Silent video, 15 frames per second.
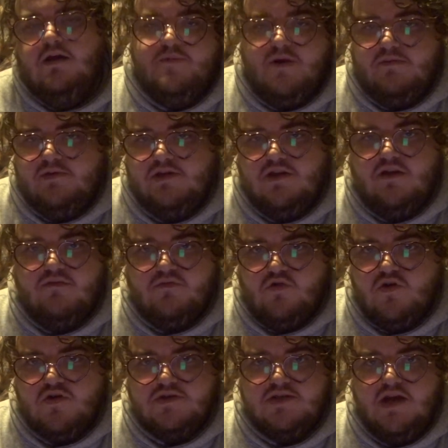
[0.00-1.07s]
Probably love
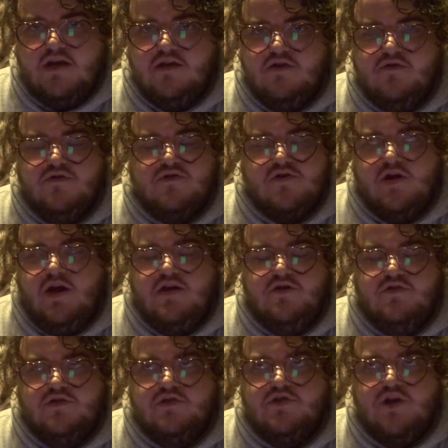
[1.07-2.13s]
royalty AUs or
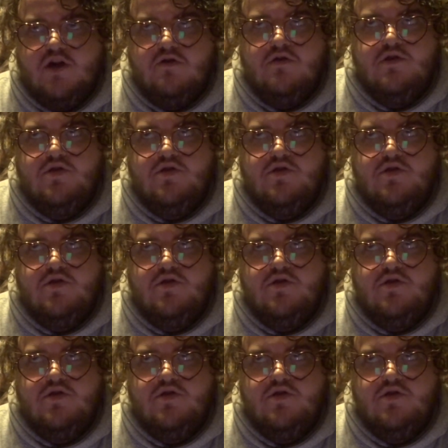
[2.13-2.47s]
AUs in general.